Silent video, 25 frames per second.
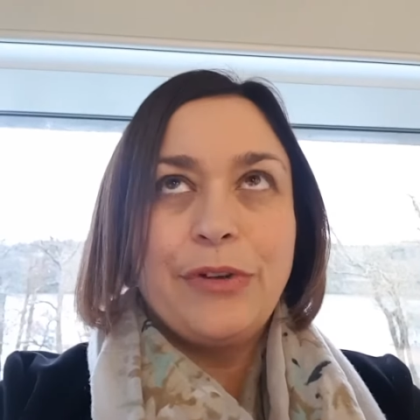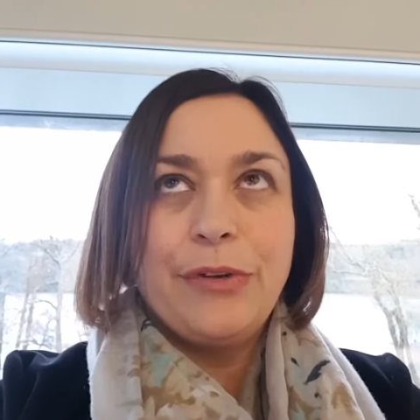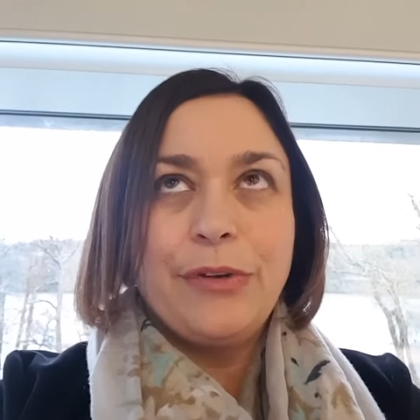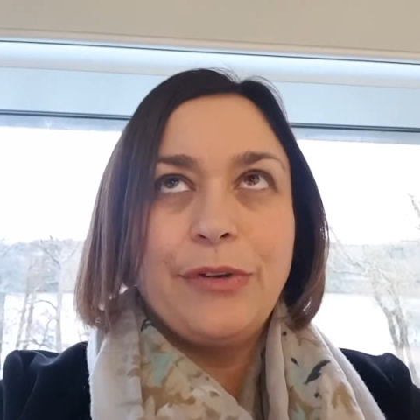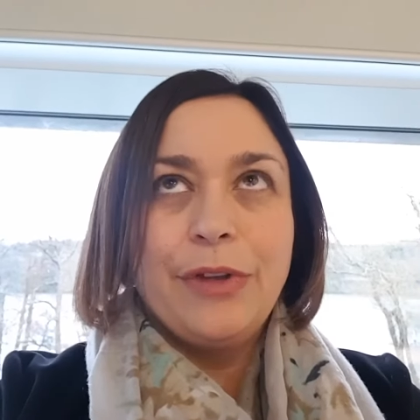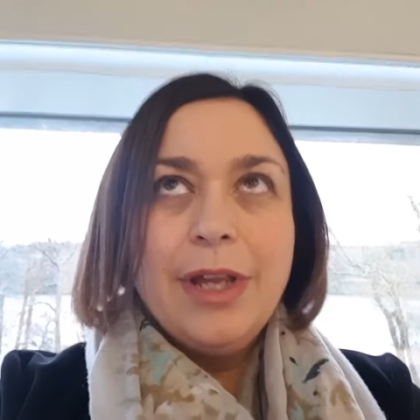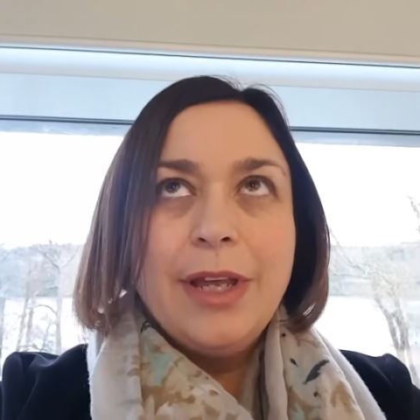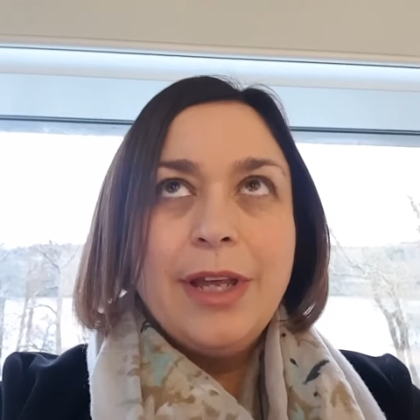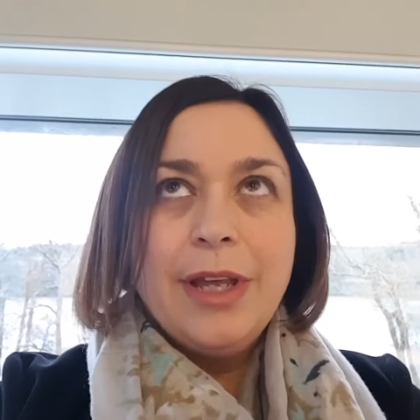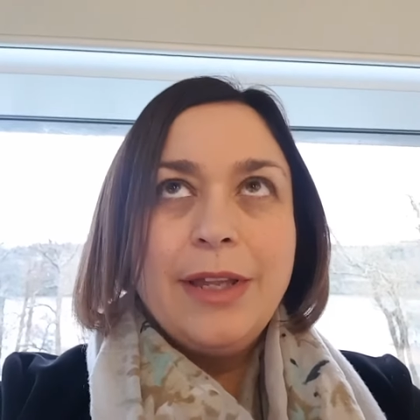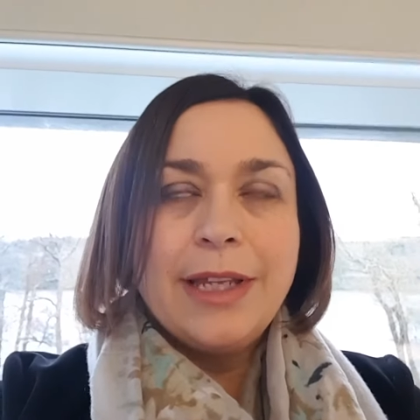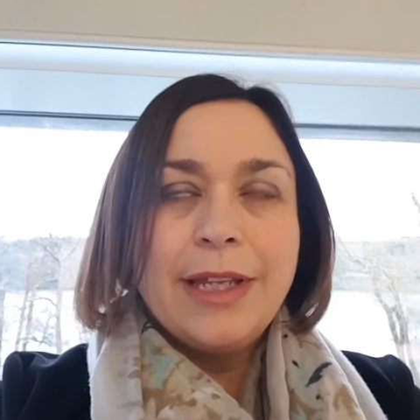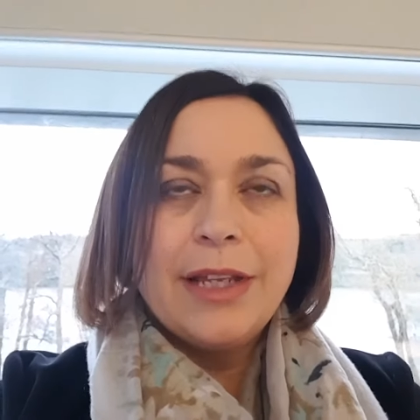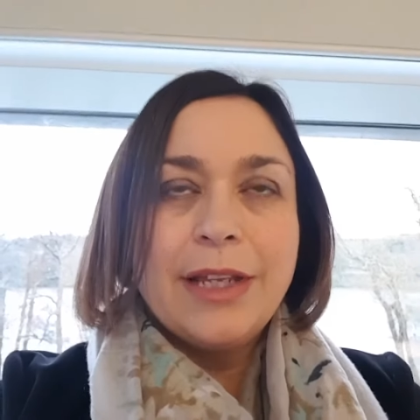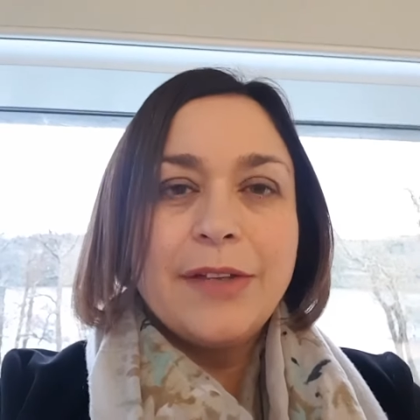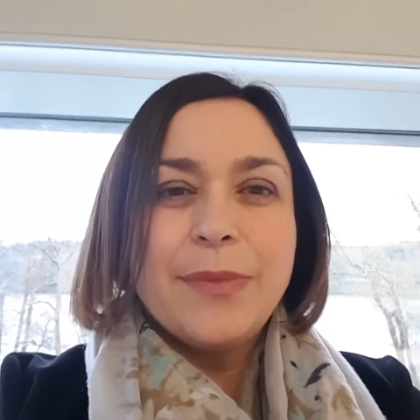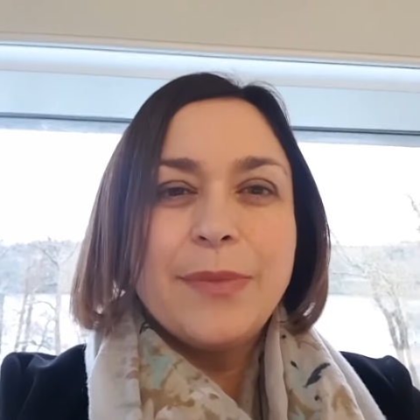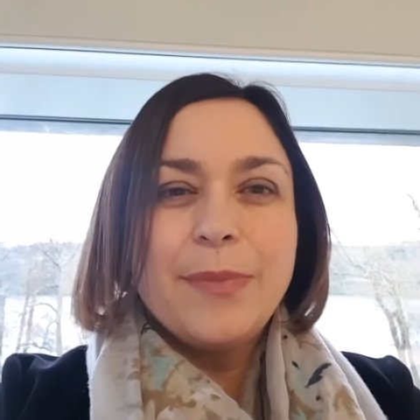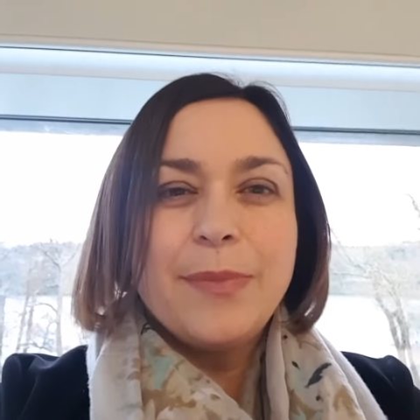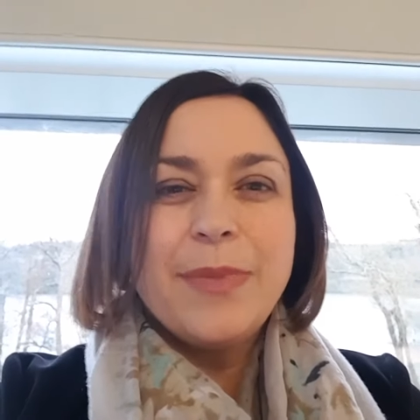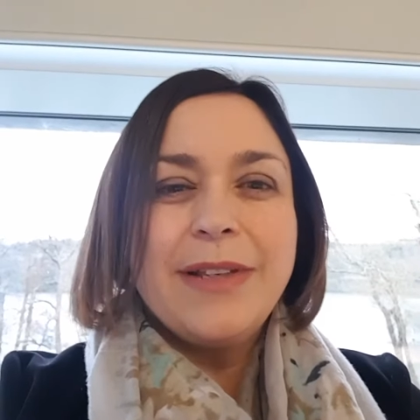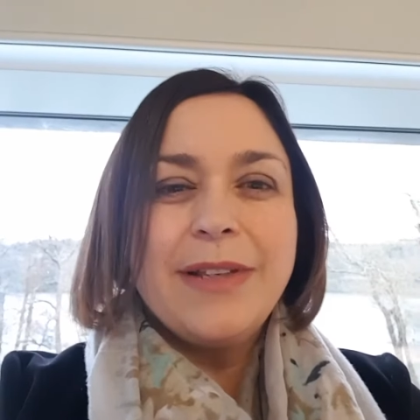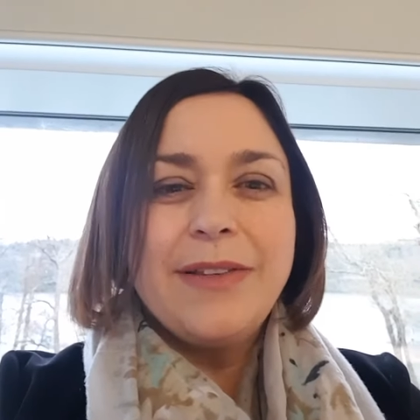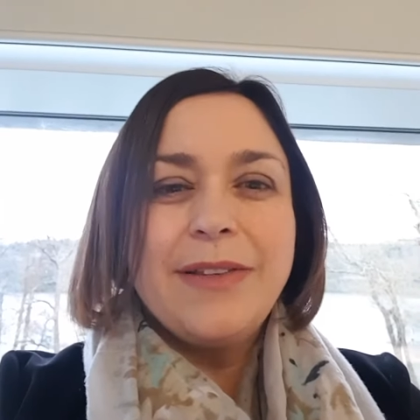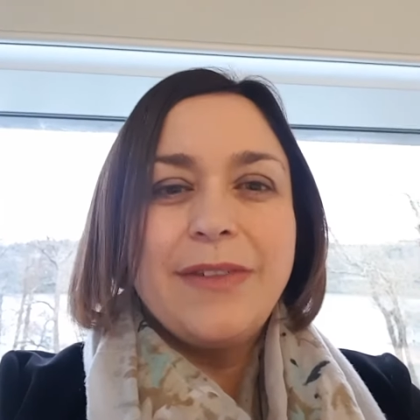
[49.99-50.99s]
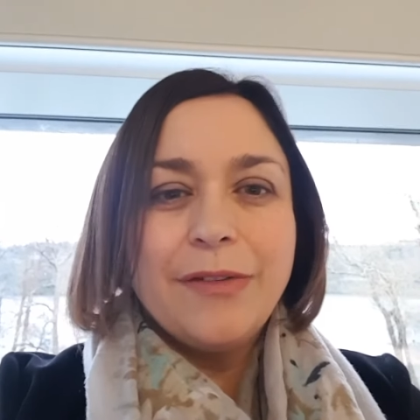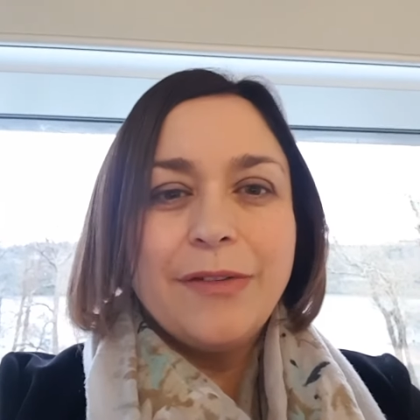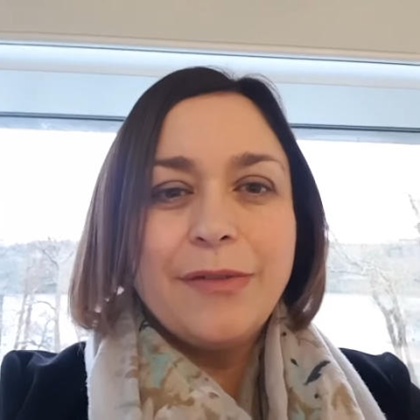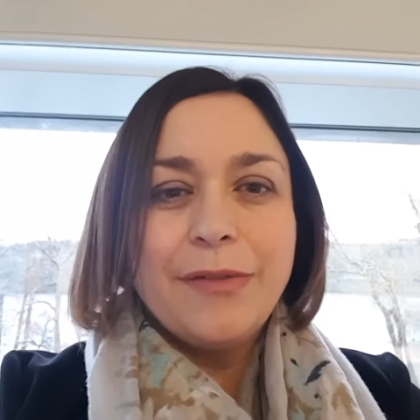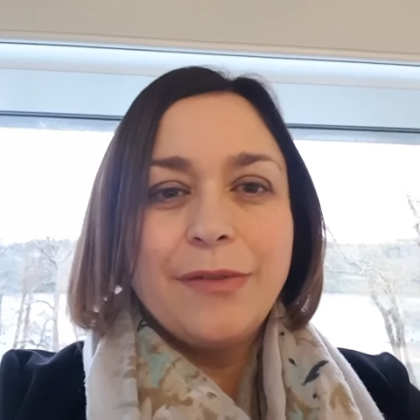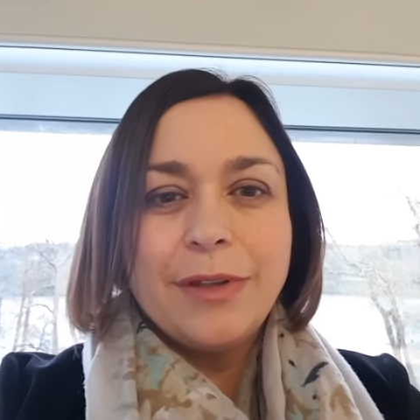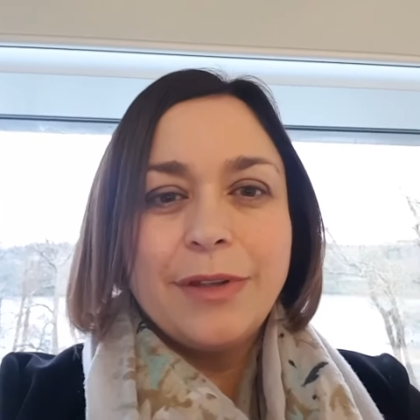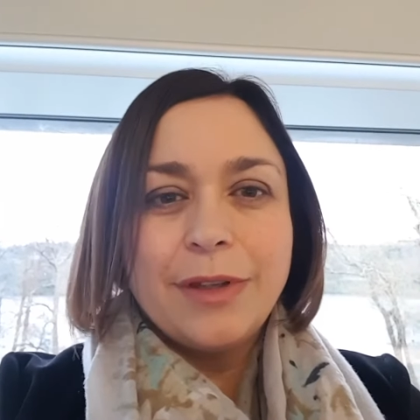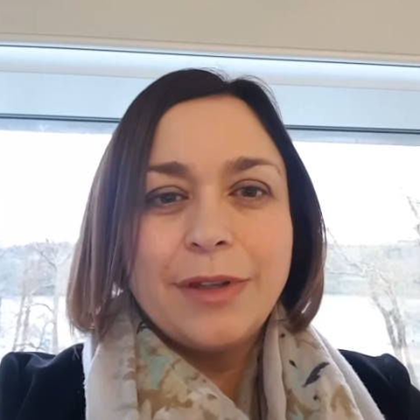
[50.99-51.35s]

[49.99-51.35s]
to think of something different